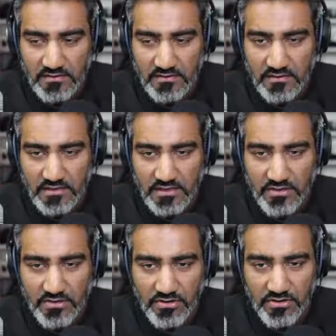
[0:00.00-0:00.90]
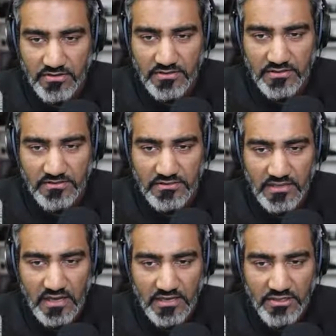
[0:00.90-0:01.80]
Here is the
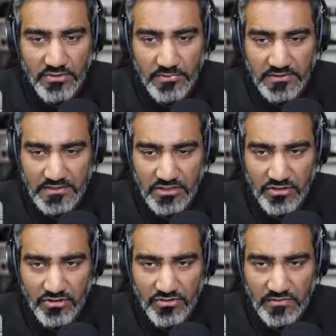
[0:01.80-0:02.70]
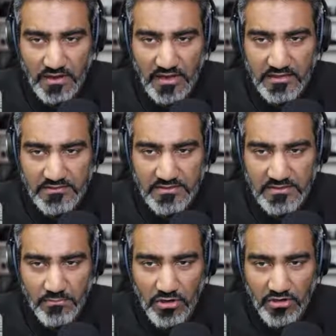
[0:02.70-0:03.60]
audio, but here I set the
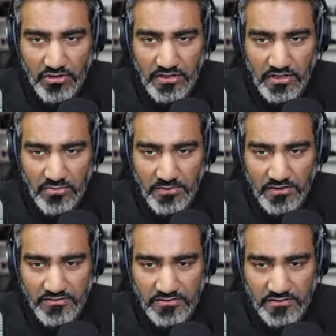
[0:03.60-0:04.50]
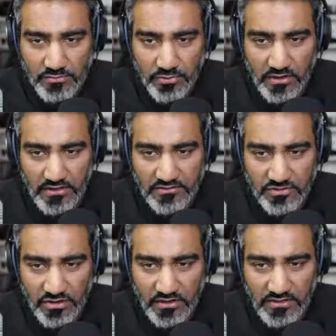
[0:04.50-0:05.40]
marker here because this is where I
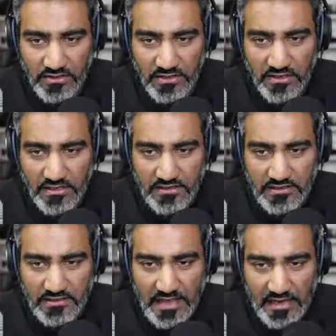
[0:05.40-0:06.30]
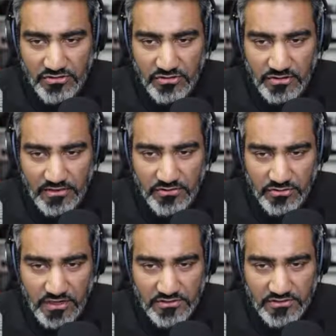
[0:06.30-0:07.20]
started the actual
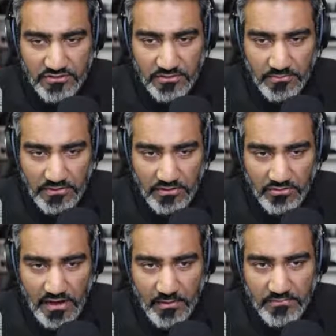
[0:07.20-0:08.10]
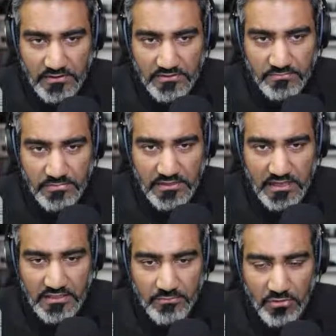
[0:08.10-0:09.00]
introduction. So I'm going to grab this
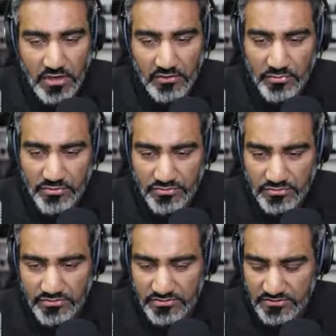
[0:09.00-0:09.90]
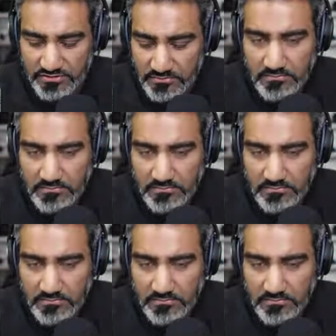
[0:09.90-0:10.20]
beginning part, which was just me